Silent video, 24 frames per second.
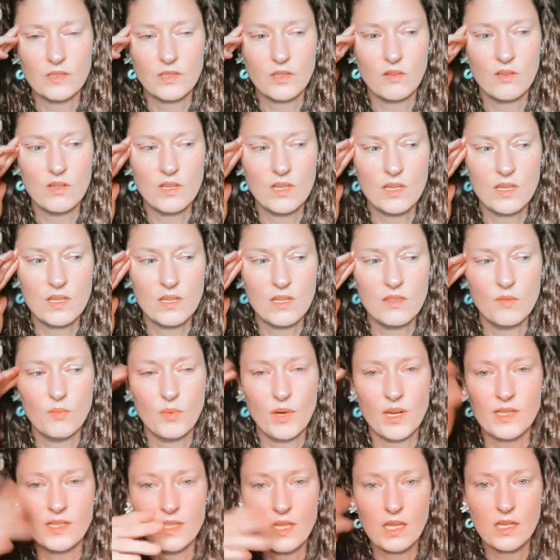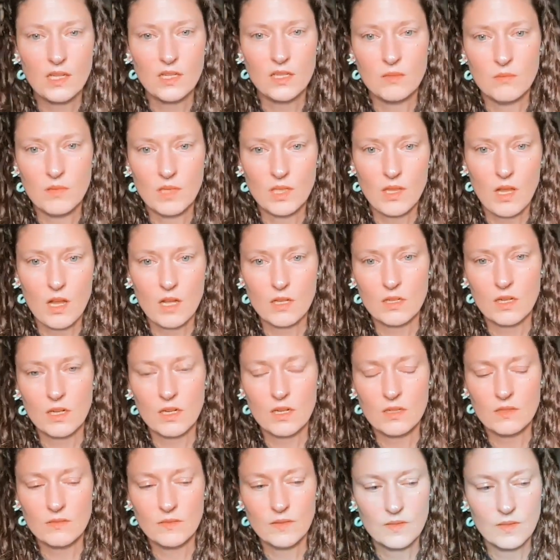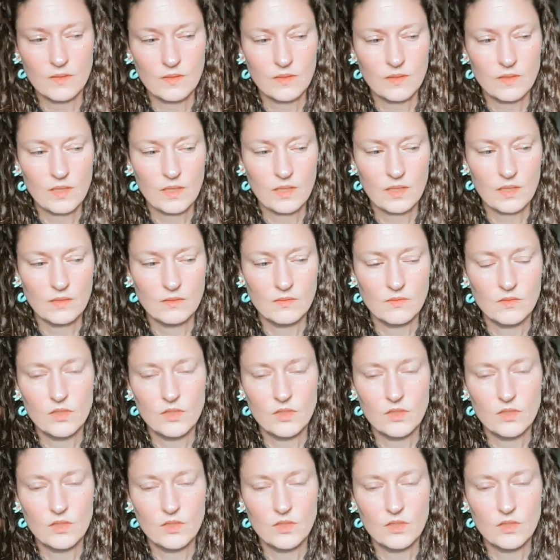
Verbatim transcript: So it, the breaks needed to be longer so that they could